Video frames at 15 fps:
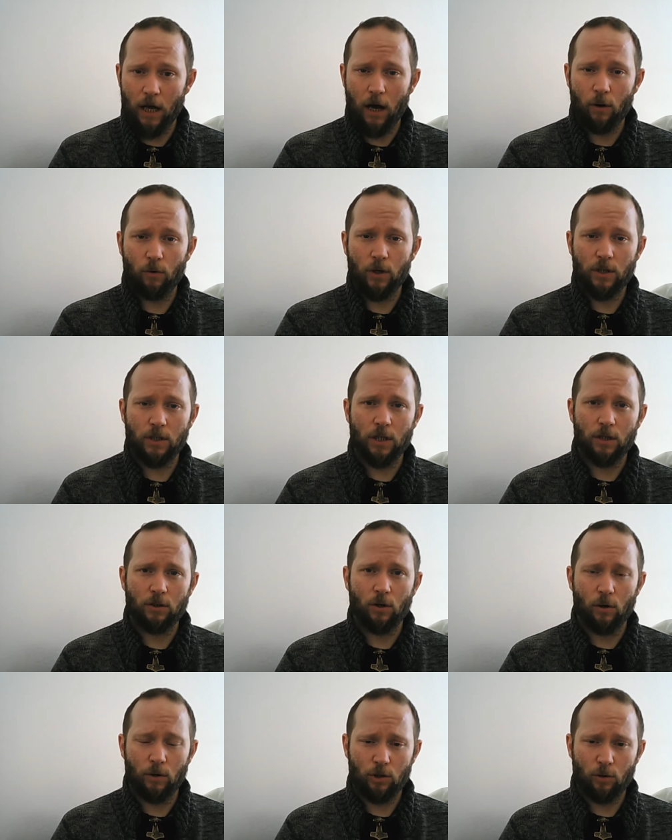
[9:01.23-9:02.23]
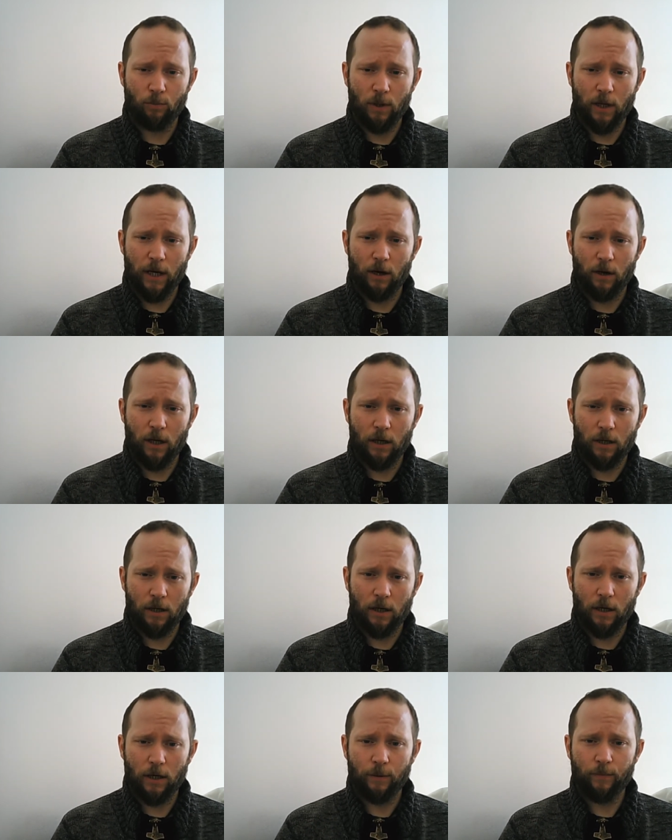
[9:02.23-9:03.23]
How is it going to play out? And
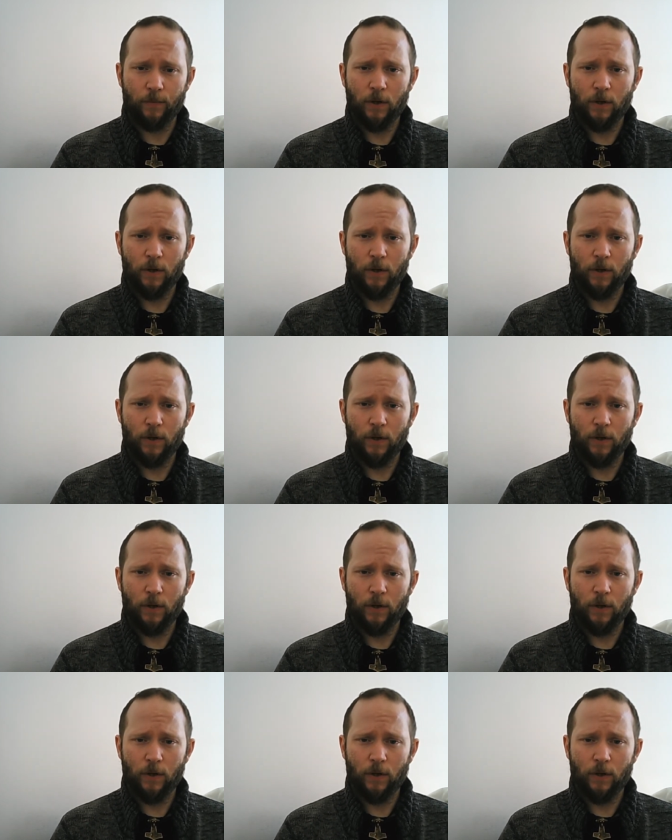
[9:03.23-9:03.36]
uh,